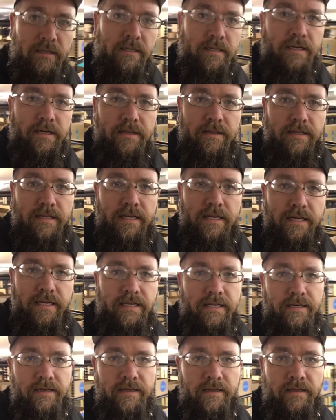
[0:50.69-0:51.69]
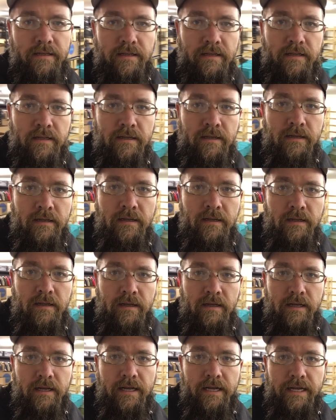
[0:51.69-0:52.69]
and then
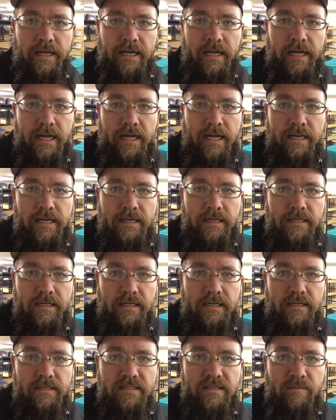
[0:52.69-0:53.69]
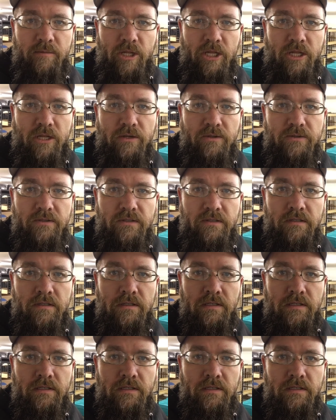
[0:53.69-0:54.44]
I got some clothes